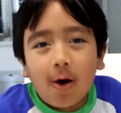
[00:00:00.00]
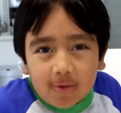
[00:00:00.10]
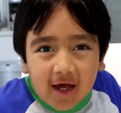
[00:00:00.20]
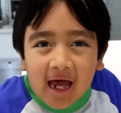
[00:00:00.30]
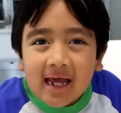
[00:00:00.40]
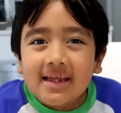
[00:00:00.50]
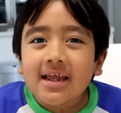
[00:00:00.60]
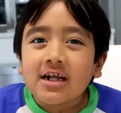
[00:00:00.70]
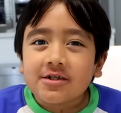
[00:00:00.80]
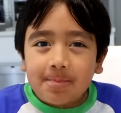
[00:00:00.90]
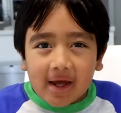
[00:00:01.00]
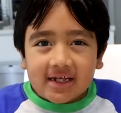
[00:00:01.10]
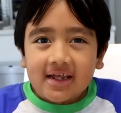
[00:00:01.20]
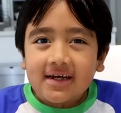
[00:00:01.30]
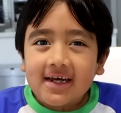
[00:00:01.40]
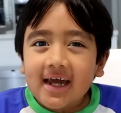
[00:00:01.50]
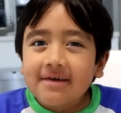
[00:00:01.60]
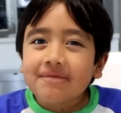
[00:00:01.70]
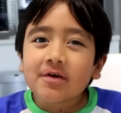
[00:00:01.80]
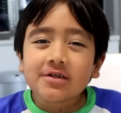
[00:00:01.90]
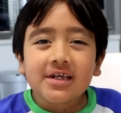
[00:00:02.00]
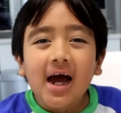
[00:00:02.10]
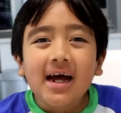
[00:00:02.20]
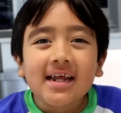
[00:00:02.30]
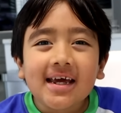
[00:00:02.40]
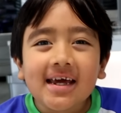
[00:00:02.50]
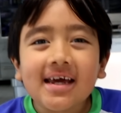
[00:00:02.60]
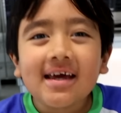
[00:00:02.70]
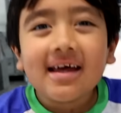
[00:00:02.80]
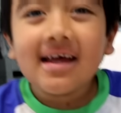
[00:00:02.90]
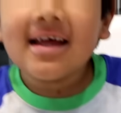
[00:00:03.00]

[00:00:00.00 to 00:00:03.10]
Okay, let's bake the cake for Daddy.